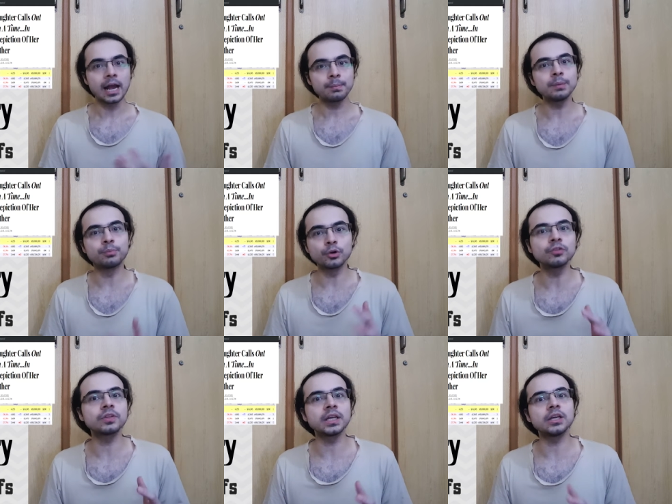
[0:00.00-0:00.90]
I mean,
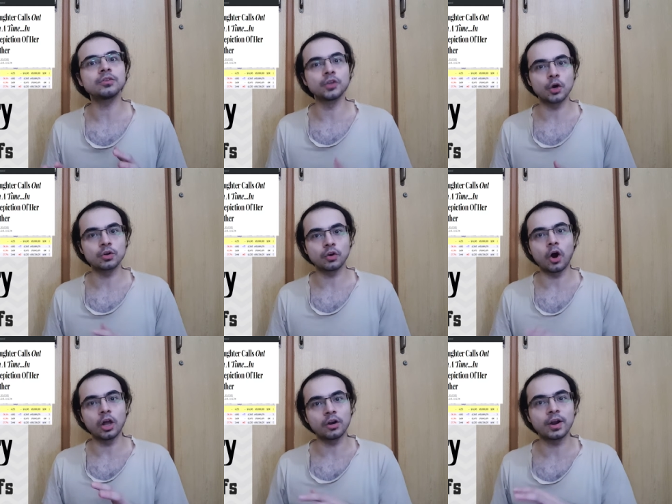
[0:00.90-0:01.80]
Bruce Lee is known
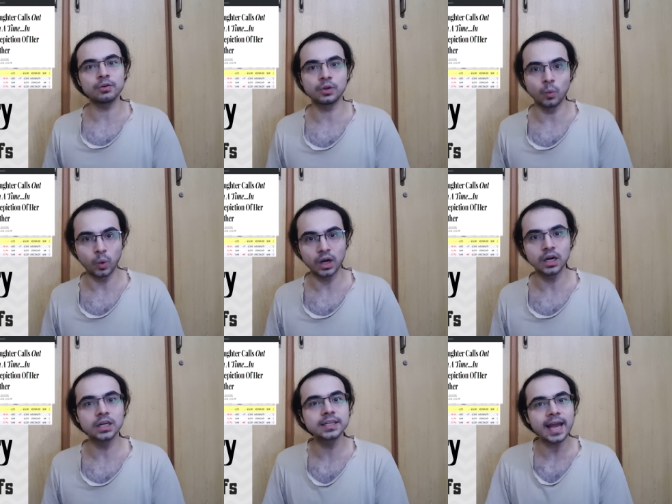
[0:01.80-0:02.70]
all around the
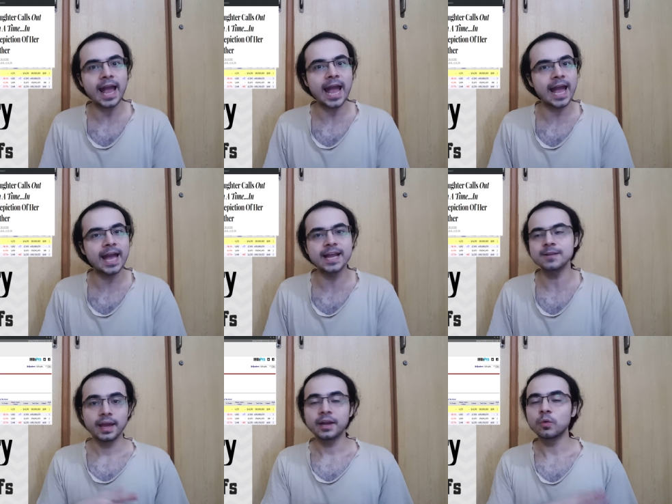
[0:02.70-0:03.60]
world
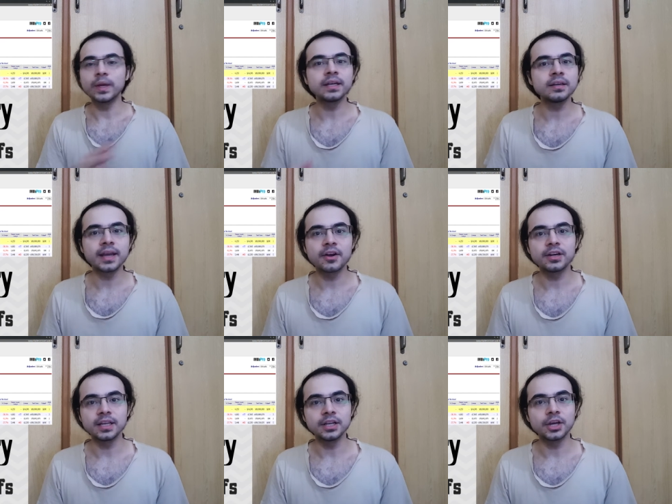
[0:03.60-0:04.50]
and and Quentin
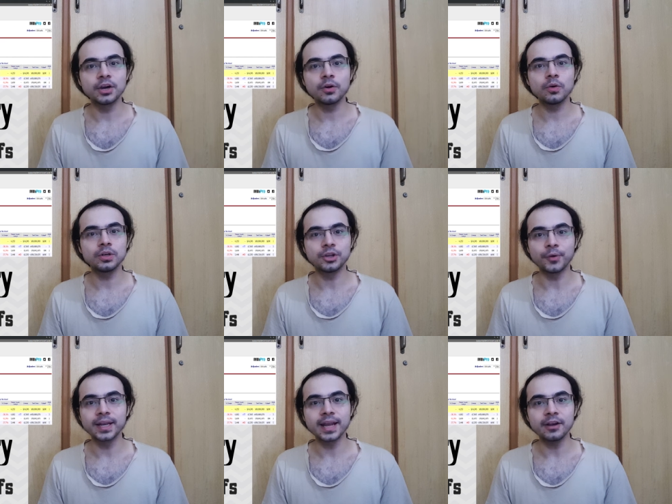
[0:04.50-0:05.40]
Tarantino
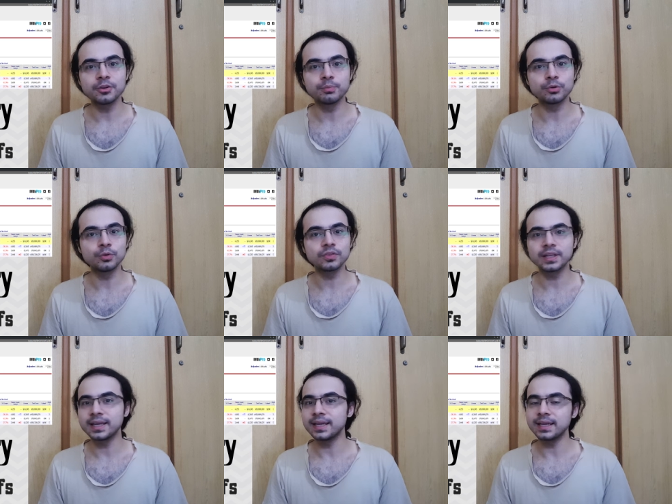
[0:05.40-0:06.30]
doing that to Bruce
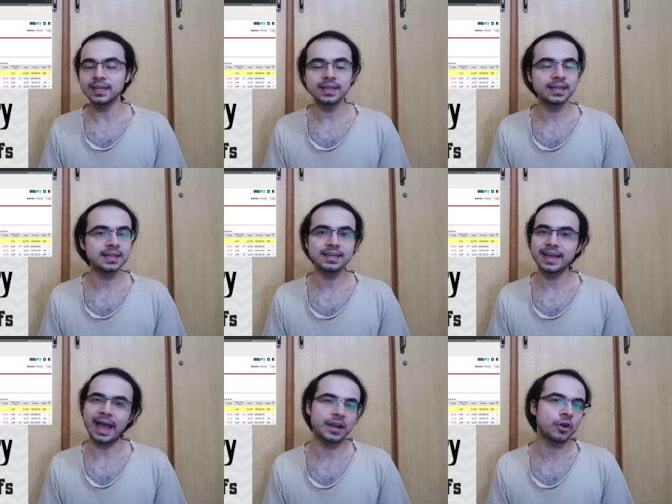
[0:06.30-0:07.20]
Lee,
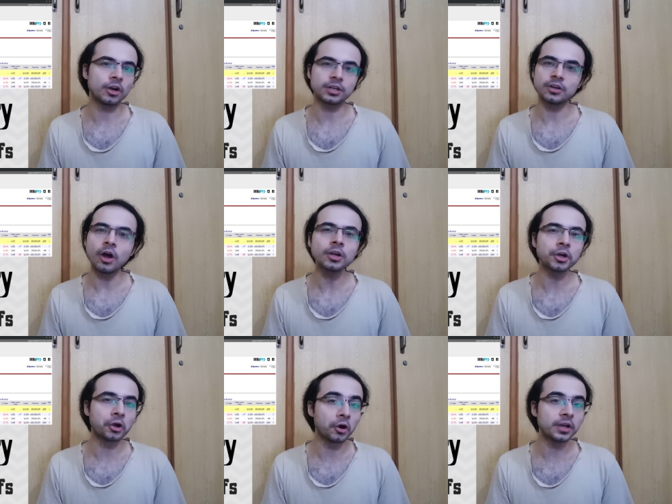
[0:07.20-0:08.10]
yeah, not not
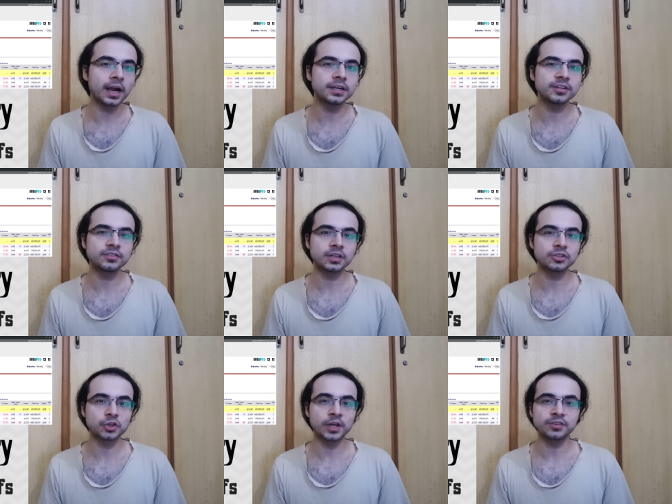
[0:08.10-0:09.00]
a good
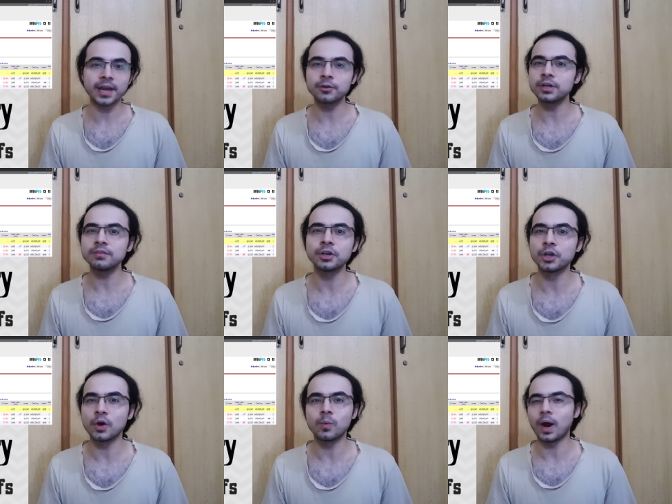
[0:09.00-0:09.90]
artistic choice. I don't even
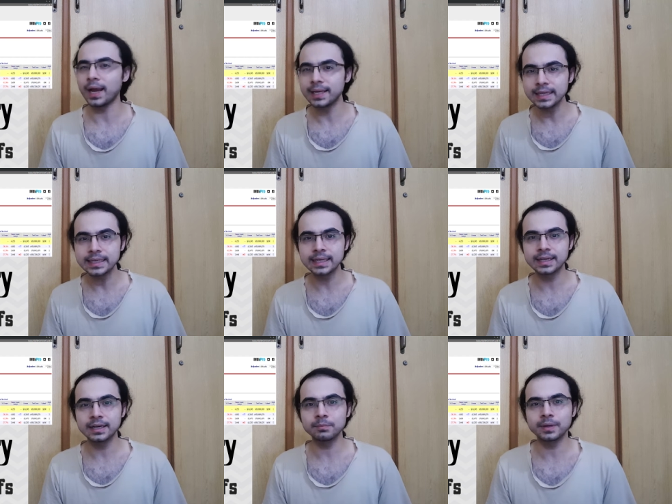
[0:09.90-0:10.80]
know why he did
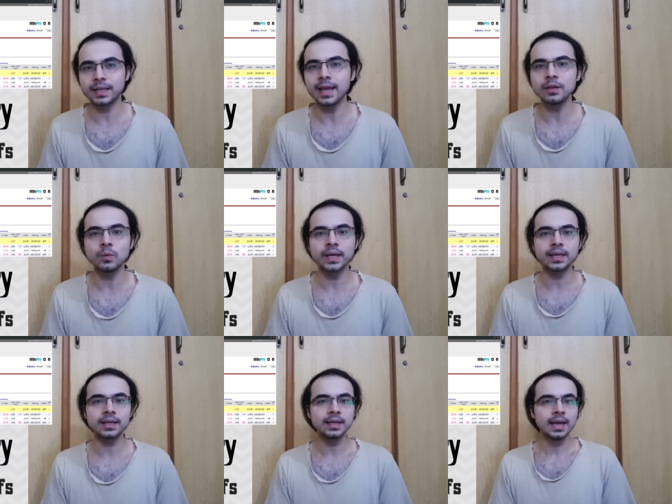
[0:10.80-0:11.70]
it, but
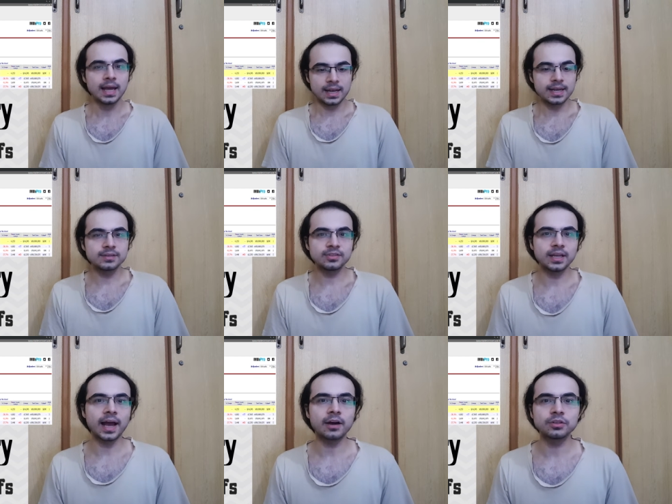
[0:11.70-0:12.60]
anyway, let's
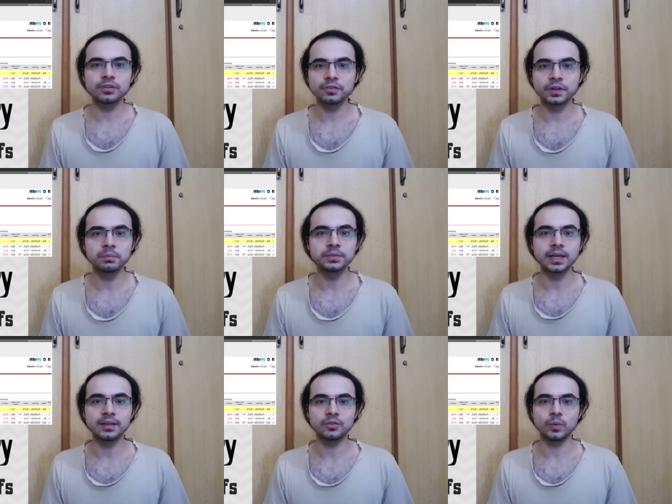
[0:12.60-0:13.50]
see how this film
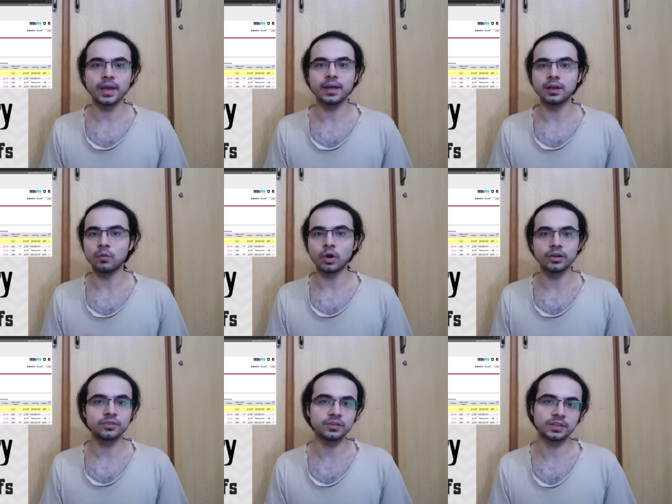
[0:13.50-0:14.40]
does when
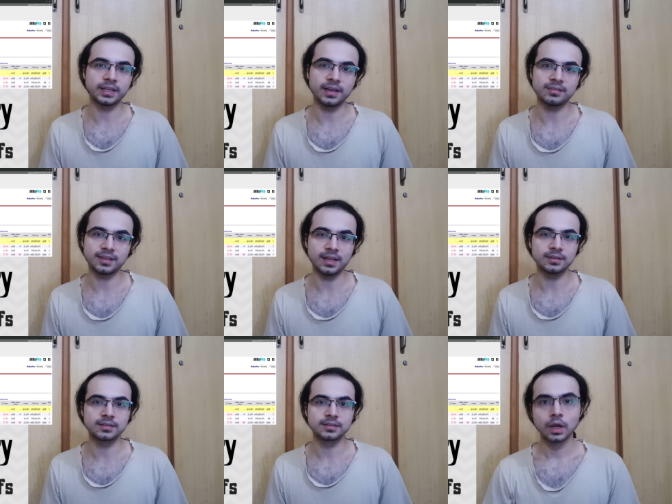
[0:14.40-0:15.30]
award season kicks in.